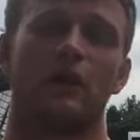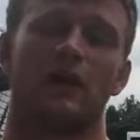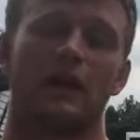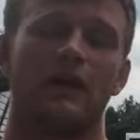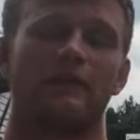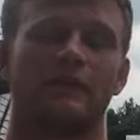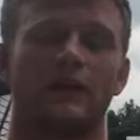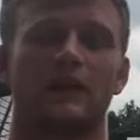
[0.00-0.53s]

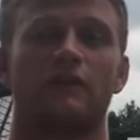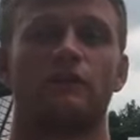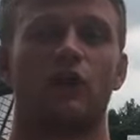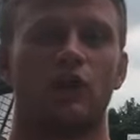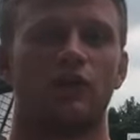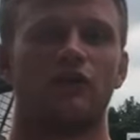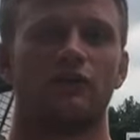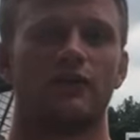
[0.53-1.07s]
I feel like I've
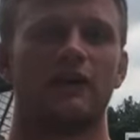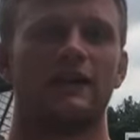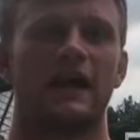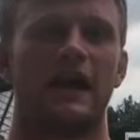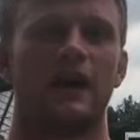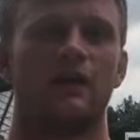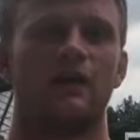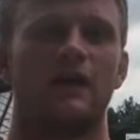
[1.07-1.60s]
got a degree
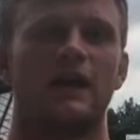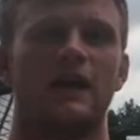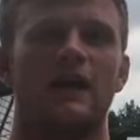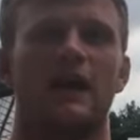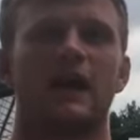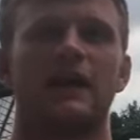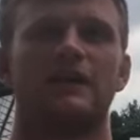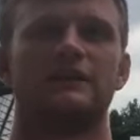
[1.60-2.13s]
now,
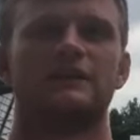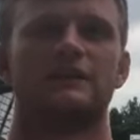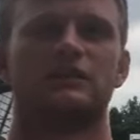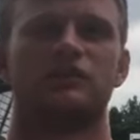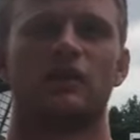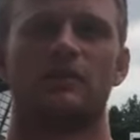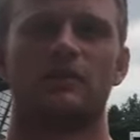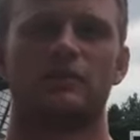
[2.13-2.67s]
and it's
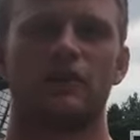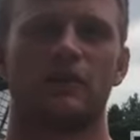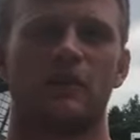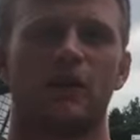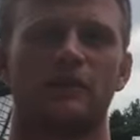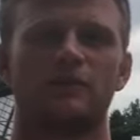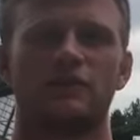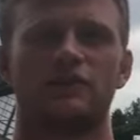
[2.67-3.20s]
shown me so many
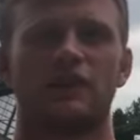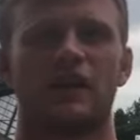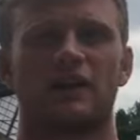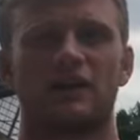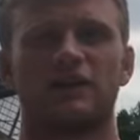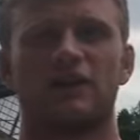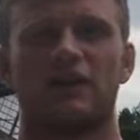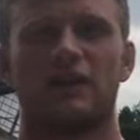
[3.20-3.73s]
options that I
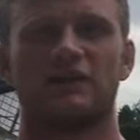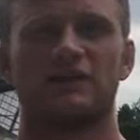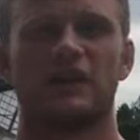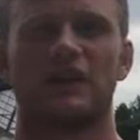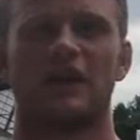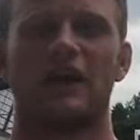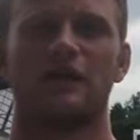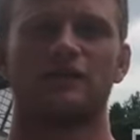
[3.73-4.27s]
can do
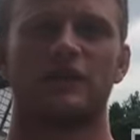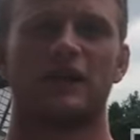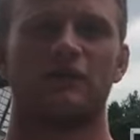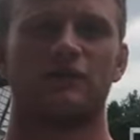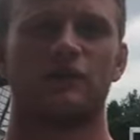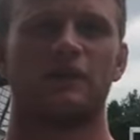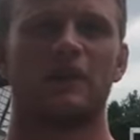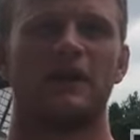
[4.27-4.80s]
outside
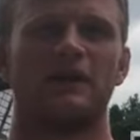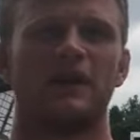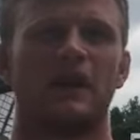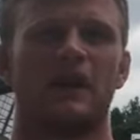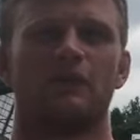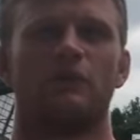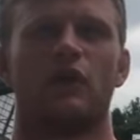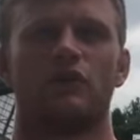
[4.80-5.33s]
of rugby,
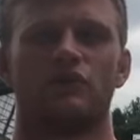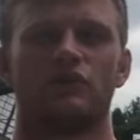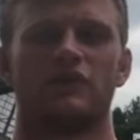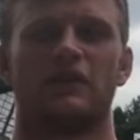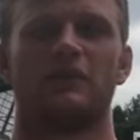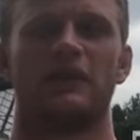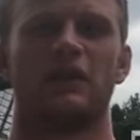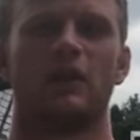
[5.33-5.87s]
and I'm not just
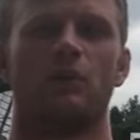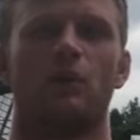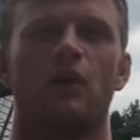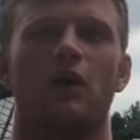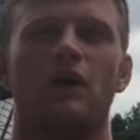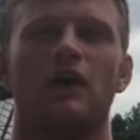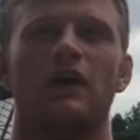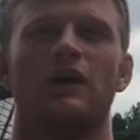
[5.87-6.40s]
limited on
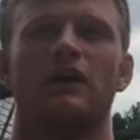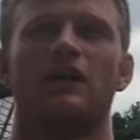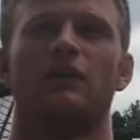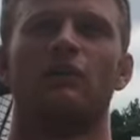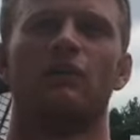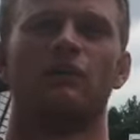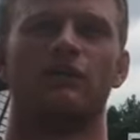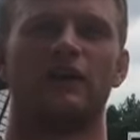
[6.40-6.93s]
what
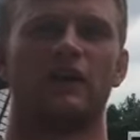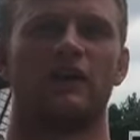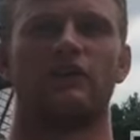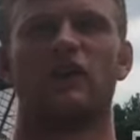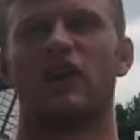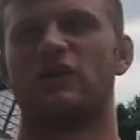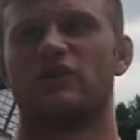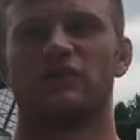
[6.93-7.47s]
one thing of
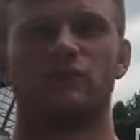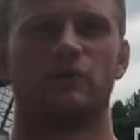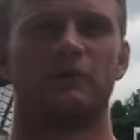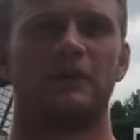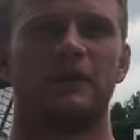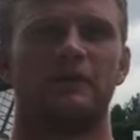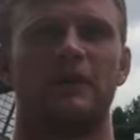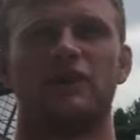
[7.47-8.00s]
coaching
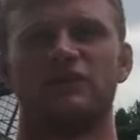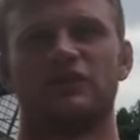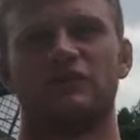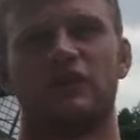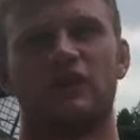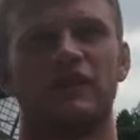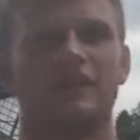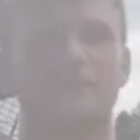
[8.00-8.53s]
rugby because I've
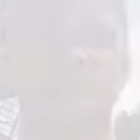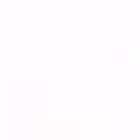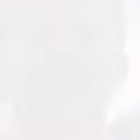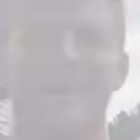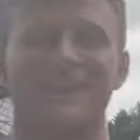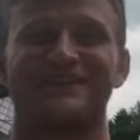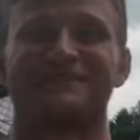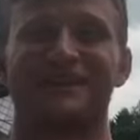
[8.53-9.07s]
done it.
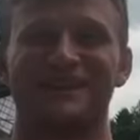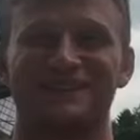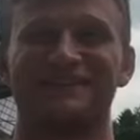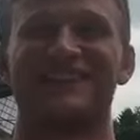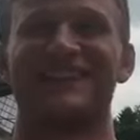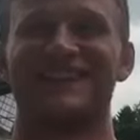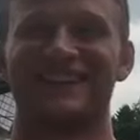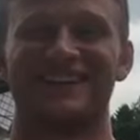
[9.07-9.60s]
Yeah, it's been
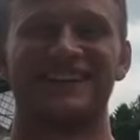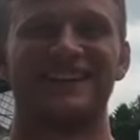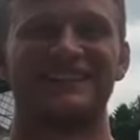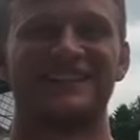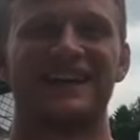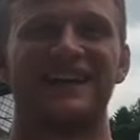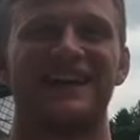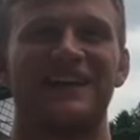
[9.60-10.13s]
really good.
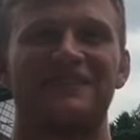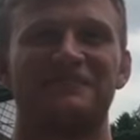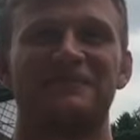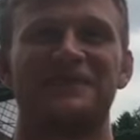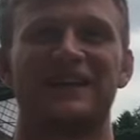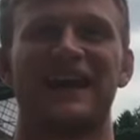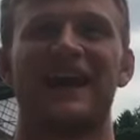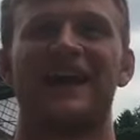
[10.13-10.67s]
It's a
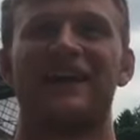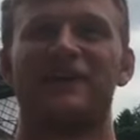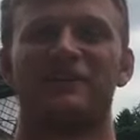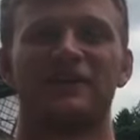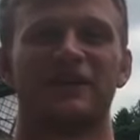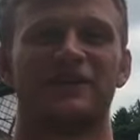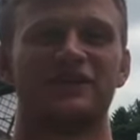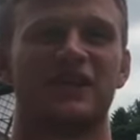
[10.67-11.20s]
big
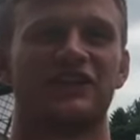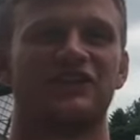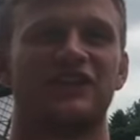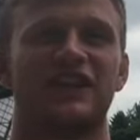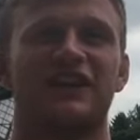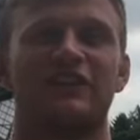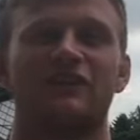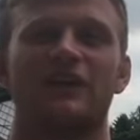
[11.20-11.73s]
eye-opener because last
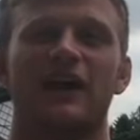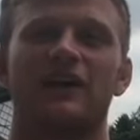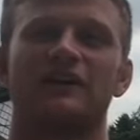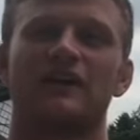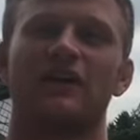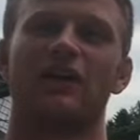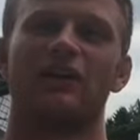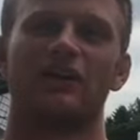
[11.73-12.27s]
year I
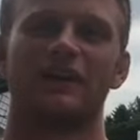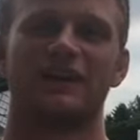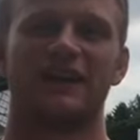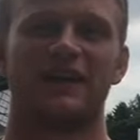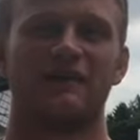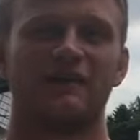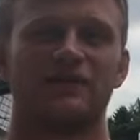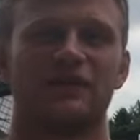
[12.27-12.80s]
did all the
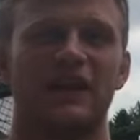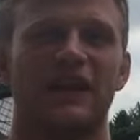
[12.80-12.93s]
academy